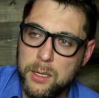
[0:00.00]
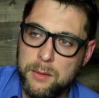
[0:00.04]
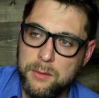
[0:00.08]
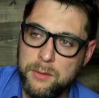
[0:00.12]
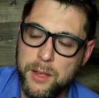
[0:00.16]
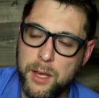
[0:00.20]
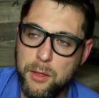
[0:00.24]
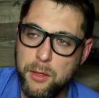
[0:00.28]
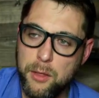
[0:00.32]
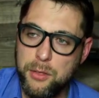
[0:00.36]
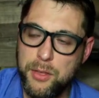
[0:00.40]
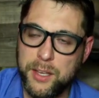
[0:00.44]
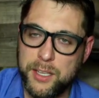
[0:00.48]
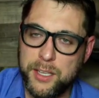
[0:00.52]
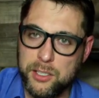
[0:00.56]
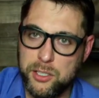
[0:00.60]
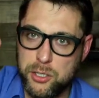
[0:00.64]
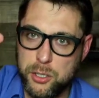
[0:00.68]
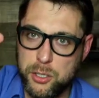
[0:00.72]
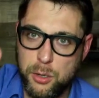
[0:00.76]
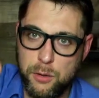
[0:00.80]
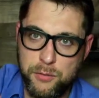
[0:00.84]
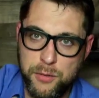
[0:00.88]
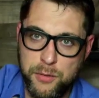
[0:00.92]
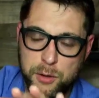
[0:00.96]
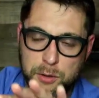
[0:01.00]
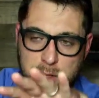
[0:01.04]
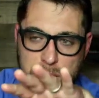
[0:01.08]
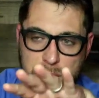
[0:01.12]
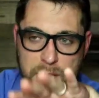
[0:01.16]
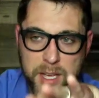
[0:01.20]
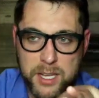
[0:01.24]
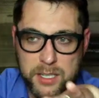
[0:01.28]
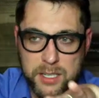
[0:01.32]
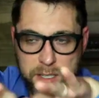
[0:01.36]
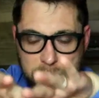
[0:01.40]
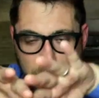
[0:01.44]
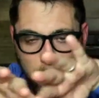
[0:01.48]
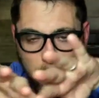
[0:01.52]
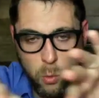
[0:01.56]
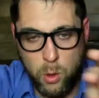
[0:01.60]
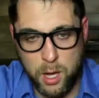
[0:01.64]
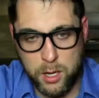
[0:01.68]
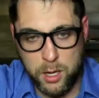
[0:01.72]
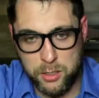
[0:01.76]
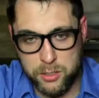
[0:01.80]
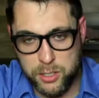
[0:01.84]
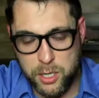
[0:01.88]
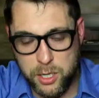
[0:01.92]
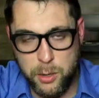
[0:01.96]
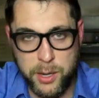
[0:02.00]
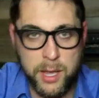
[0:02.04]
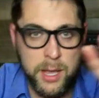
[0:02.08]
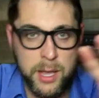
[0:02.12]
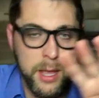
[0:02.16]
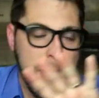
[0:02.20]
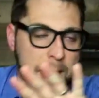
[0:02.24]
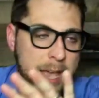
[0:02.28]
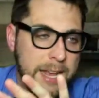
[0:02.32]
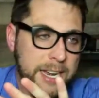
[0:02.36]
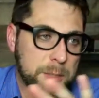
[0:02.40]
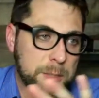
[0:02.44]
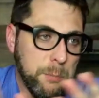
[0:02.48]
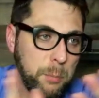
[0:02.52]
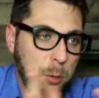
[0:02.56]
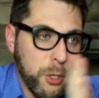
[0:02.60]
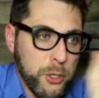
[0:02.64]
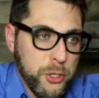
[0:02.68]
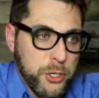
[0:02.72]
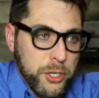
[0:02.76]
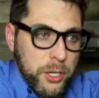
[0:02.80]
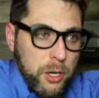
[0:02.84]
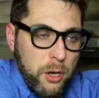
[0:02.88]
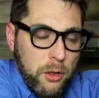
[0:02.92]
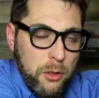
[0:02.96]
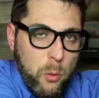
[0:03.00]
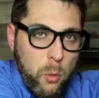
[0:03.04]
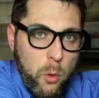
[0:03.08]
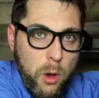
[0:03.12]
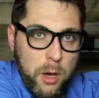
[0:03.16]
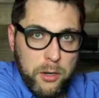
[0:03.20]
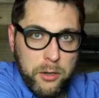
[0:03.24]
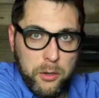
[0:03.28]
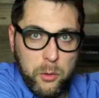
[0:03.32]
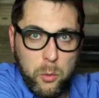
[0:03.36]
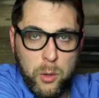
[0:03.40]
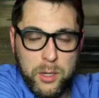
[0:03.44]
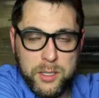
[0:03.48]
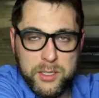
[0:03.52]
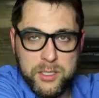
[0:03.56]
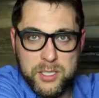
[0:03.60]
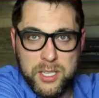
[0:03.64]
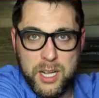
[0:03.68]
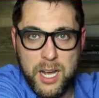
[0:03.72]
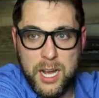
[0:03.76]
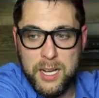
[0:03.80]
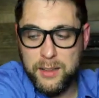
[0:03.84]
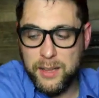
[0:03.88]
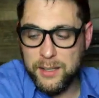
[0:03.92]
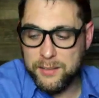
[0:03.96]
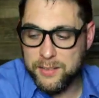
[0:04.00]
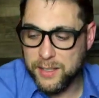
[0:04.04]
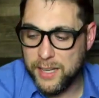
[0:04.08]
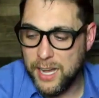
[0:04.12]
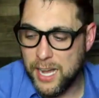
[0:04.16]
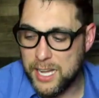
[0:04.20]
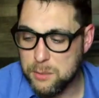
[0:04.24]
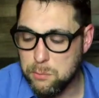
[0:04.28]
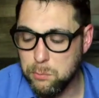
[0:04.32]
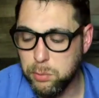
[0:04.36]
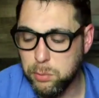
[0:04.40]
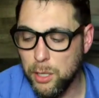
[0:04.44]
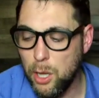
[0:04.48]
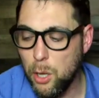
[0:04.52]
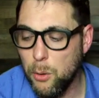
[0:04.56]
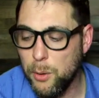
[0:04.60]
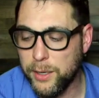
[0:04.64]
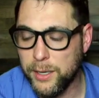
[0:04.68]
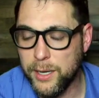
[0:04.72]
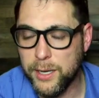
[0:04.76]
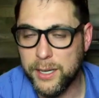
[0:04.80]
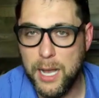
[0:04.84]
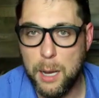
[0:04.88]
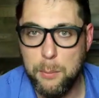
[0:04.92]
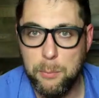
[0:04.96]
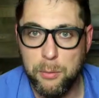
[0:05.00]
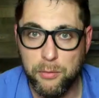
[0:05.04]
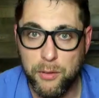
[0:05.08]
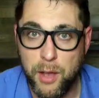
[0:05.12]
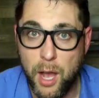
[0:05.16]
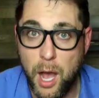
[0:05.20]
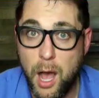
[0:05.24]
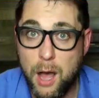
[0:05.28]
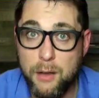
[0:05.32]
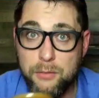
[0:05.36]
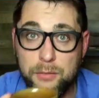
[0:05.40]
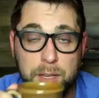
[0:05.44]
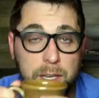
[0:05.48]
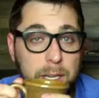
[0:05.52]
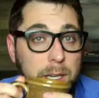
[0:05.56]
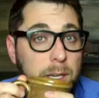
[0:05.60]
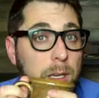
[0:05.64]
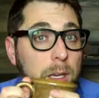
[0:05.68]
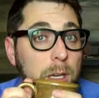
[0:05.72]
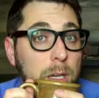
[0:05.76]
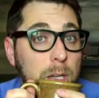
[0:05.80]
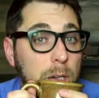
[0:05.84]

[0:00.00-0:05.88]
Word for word: The other thing is too, if they're this and the water's going and it's pushing all the water to one side, like the guy's blowing a cup of coffee,